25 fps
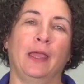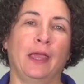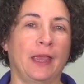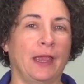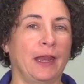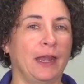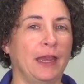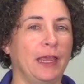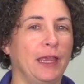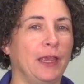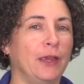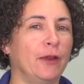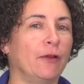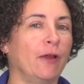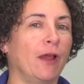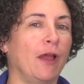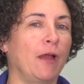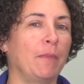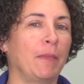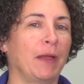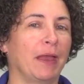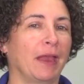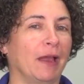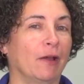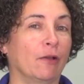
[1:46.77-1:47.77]
And here
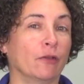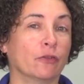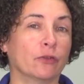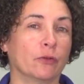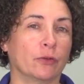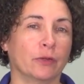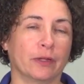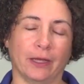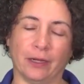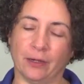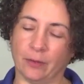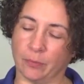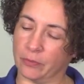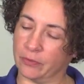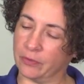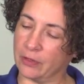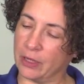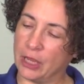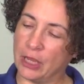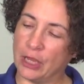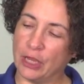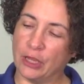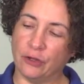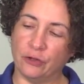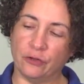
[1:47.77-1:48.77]
are my household items.
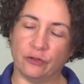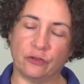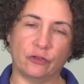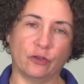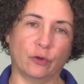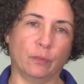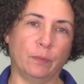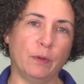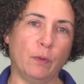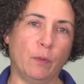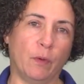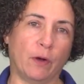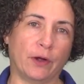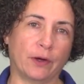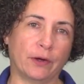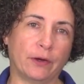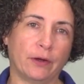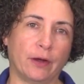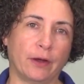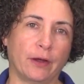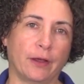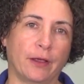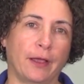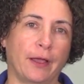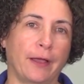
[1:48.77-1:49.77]
Soapy
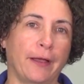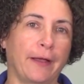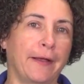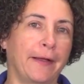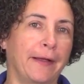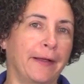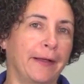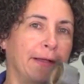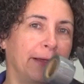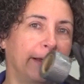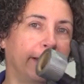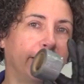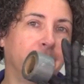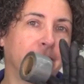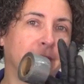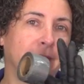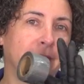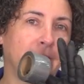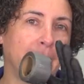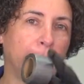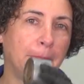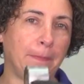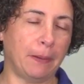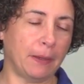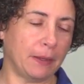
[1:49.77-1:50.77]
water,
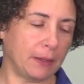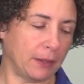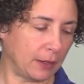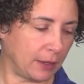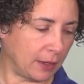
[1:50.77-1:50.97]
tape,